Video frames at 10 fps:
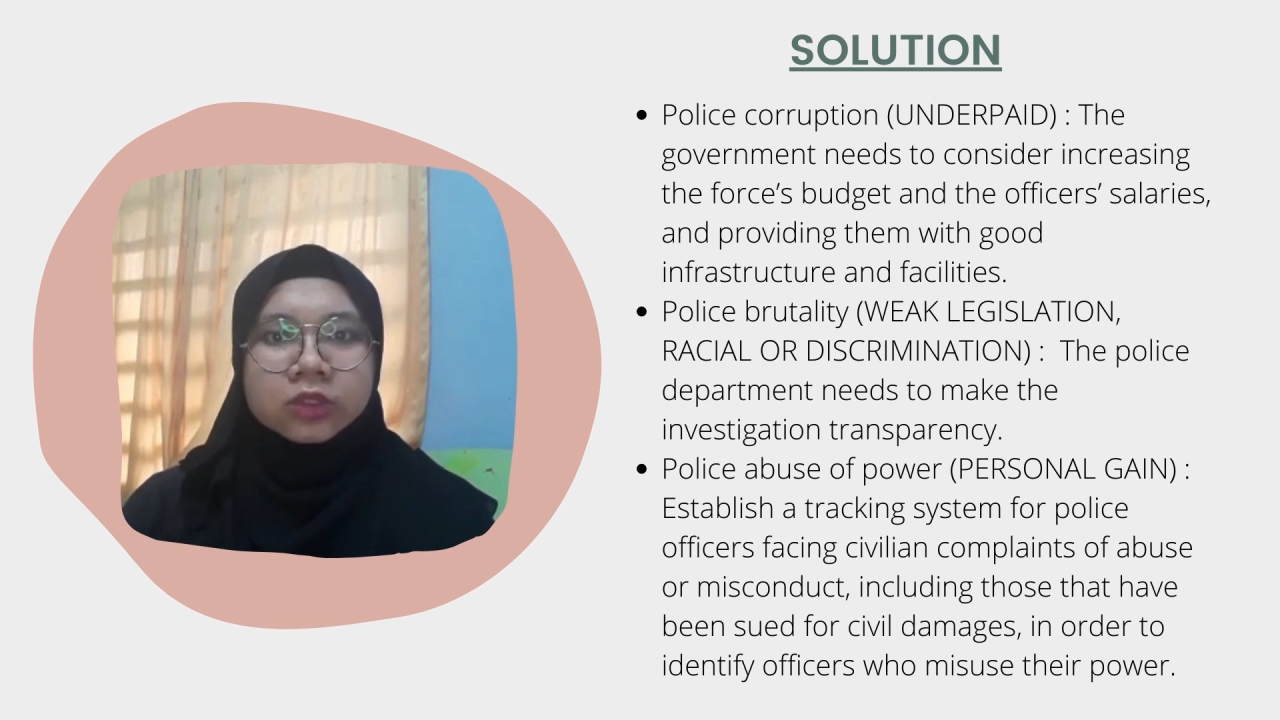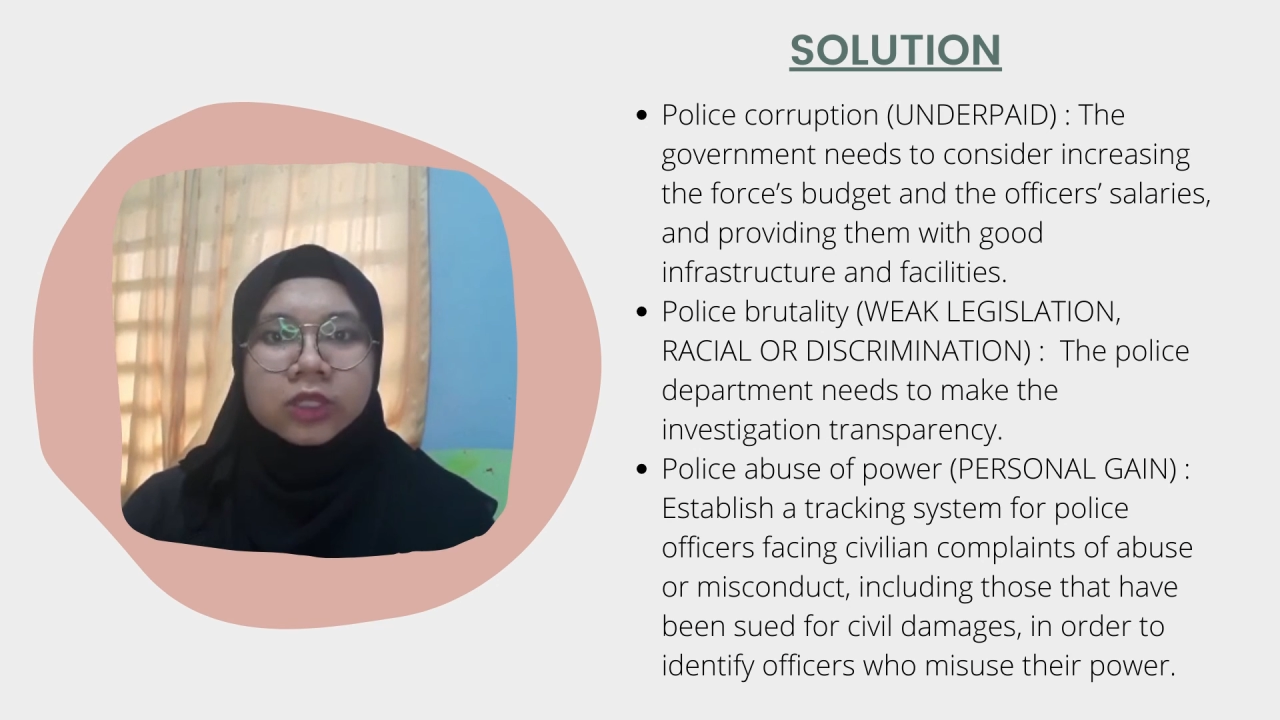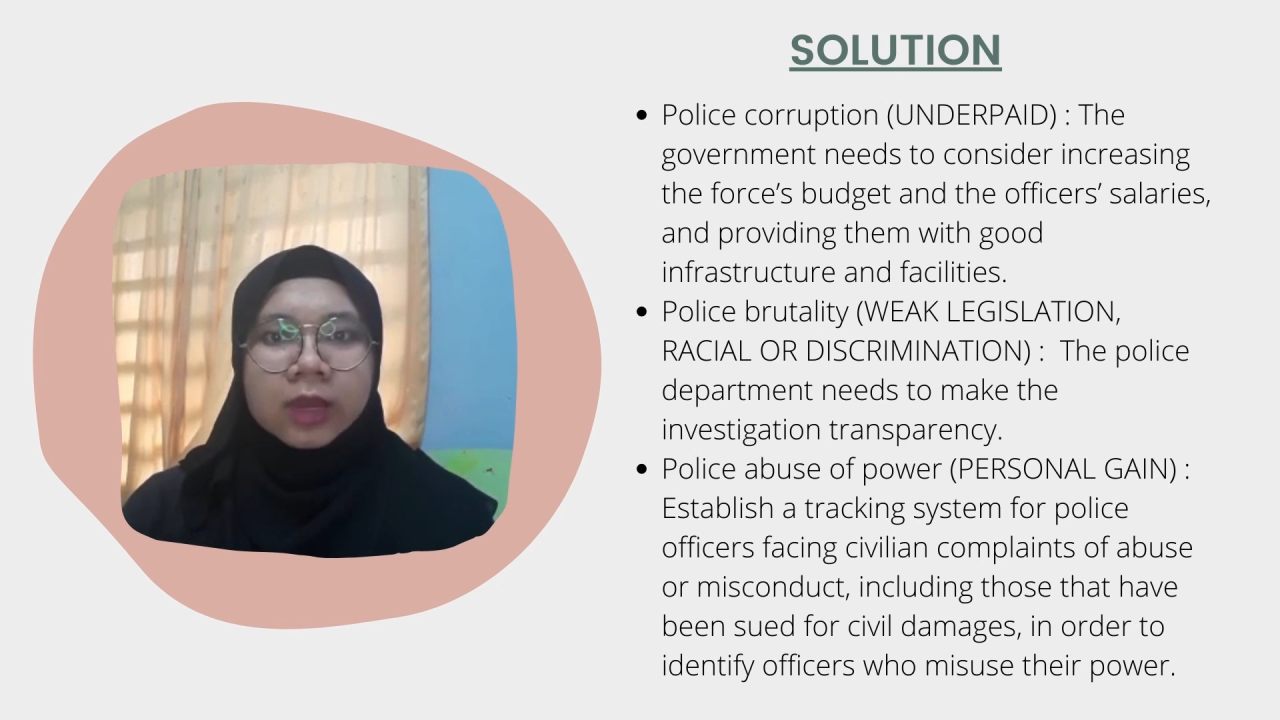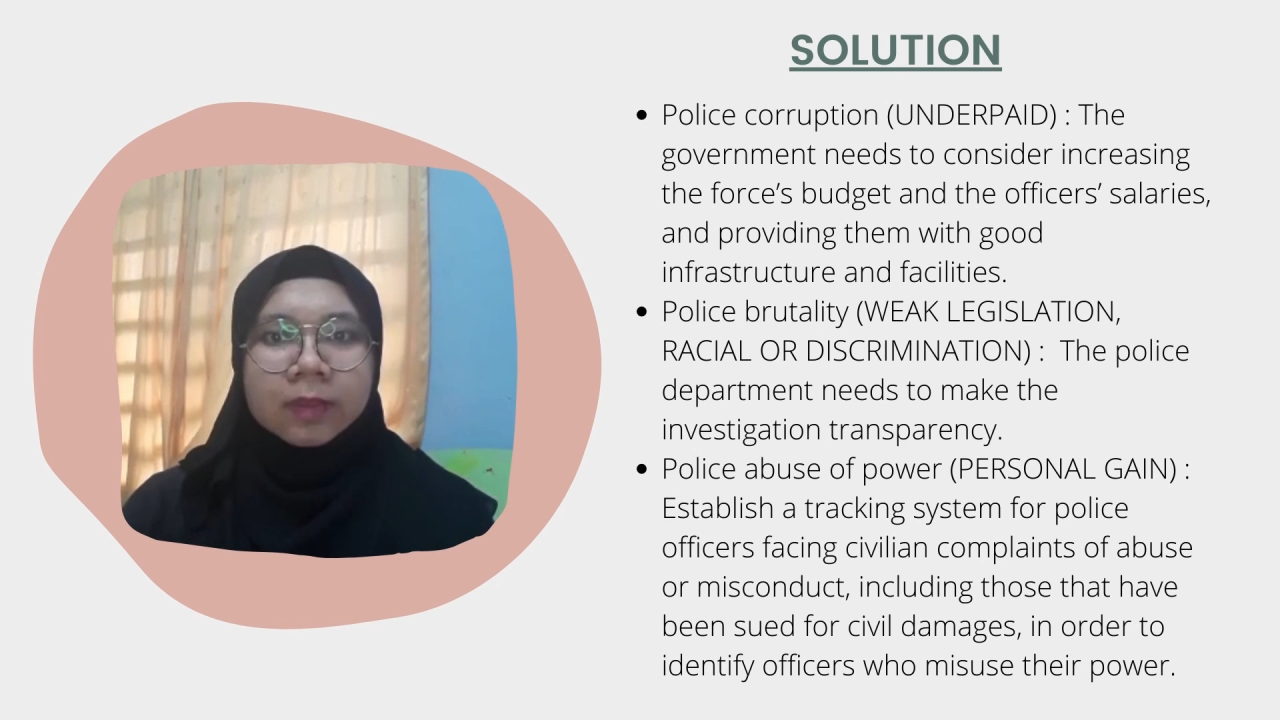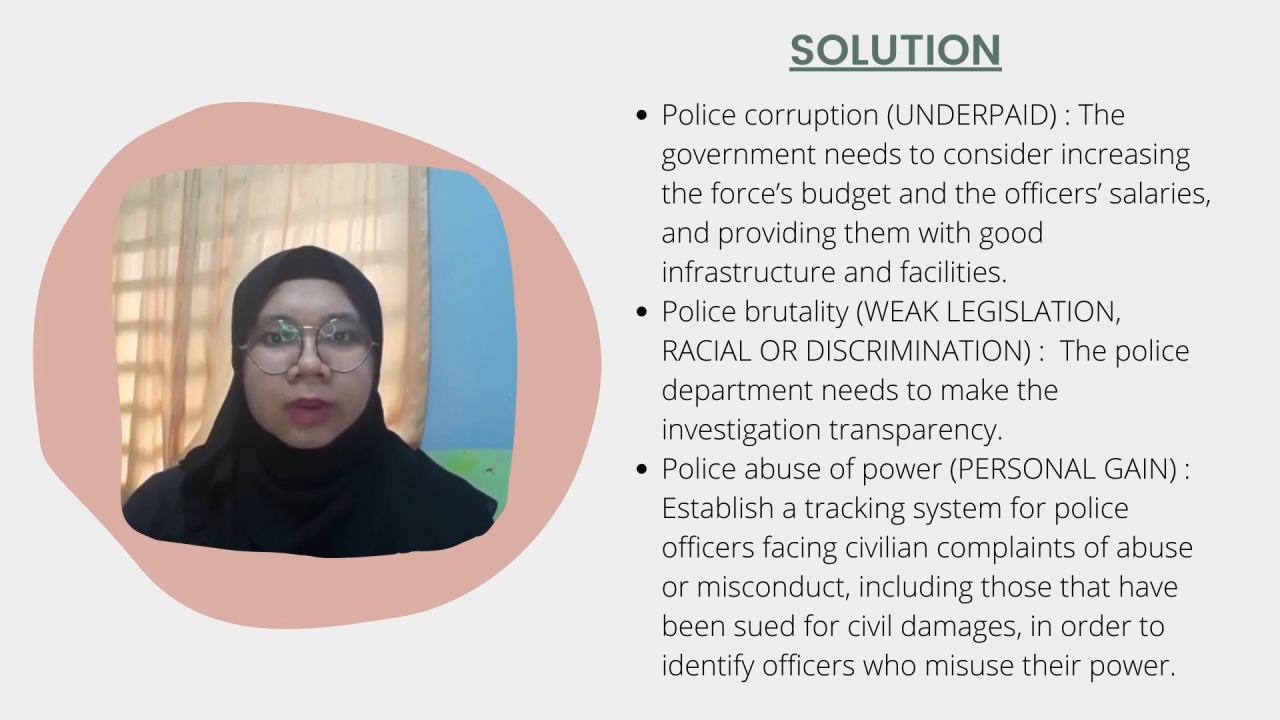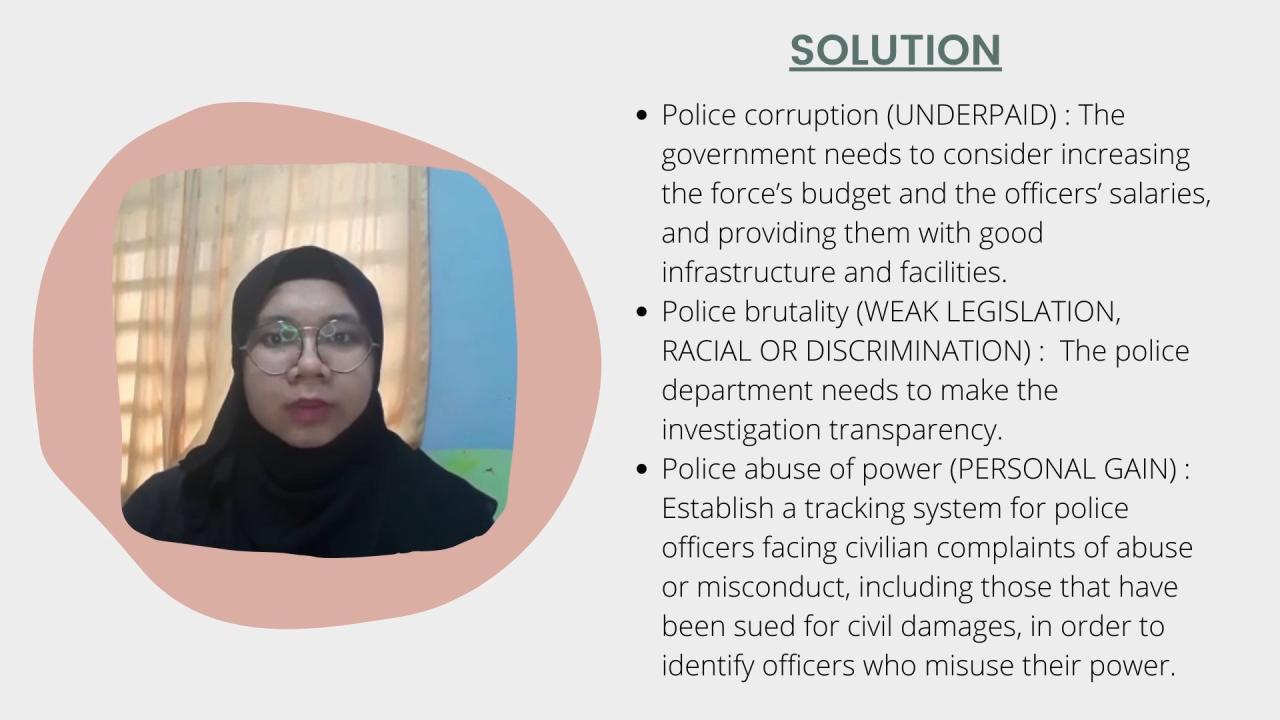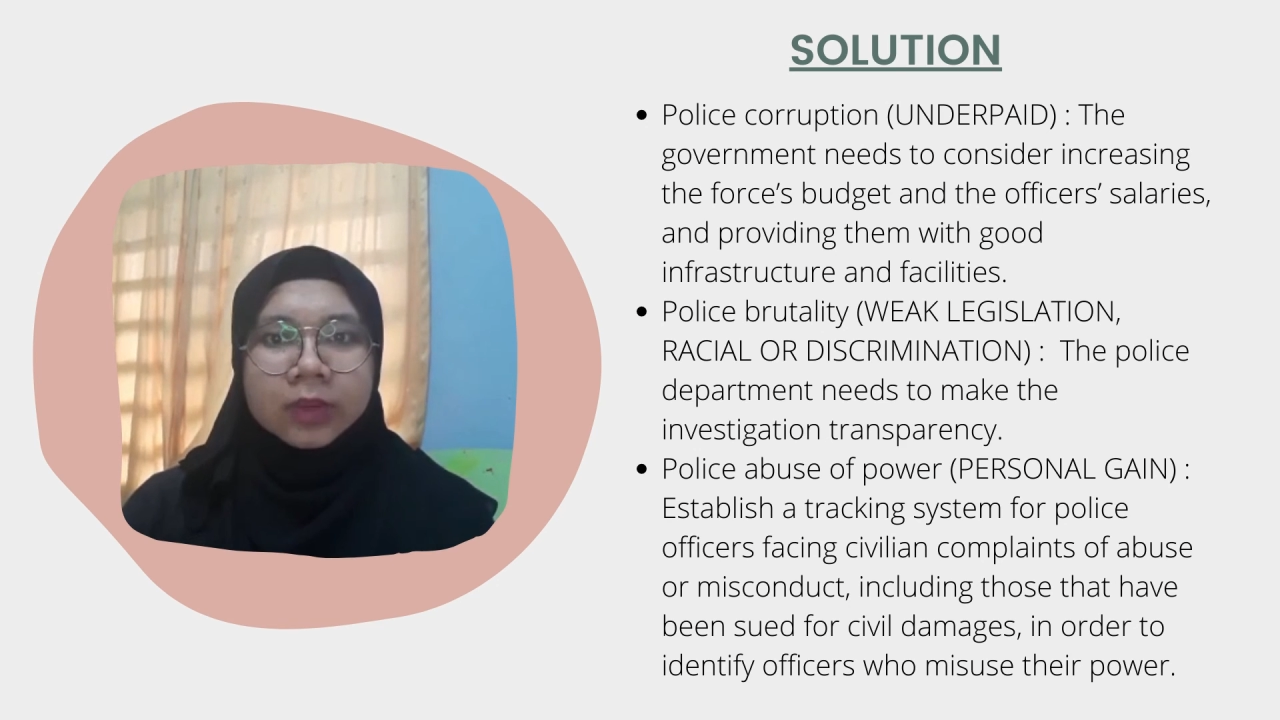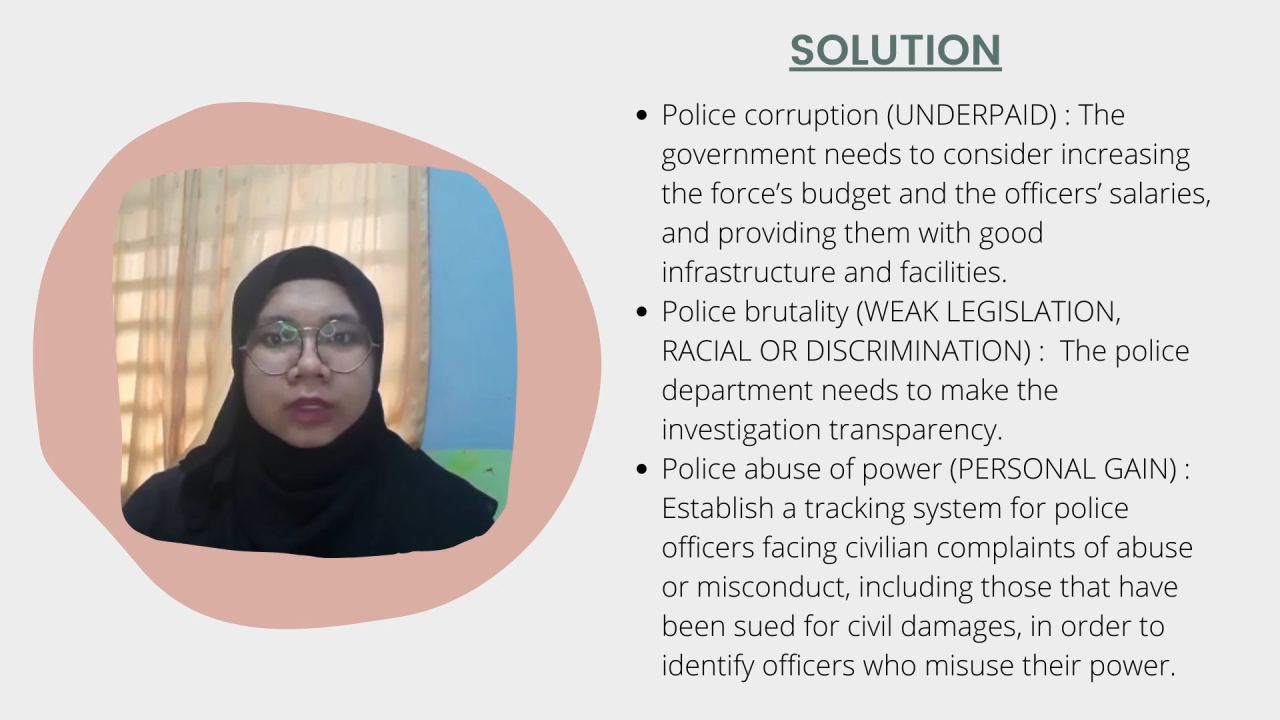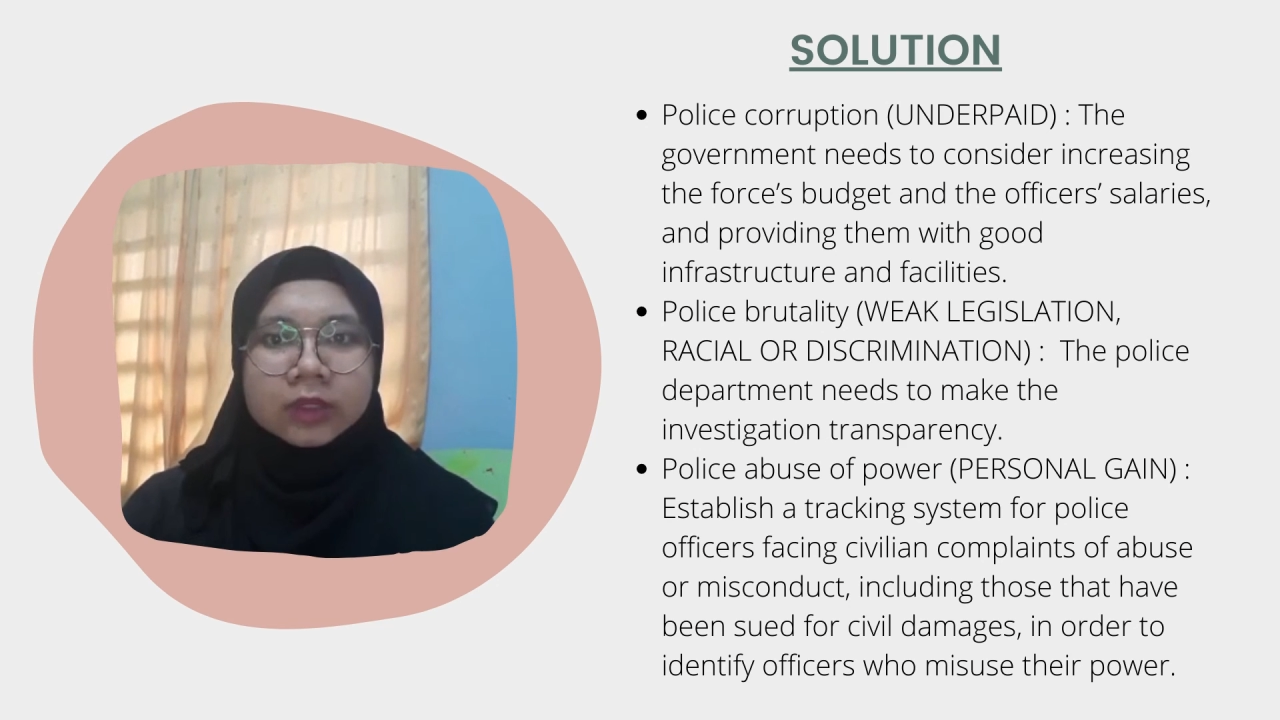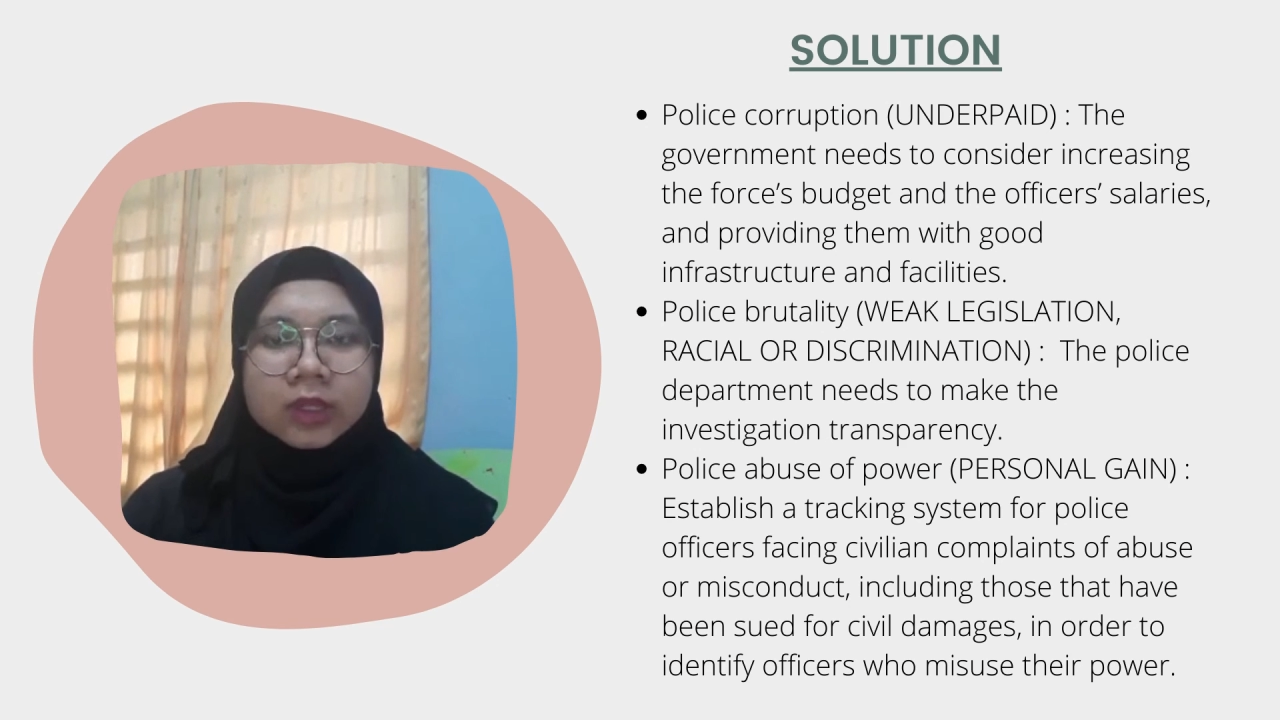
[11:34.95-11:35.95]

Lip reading: their power.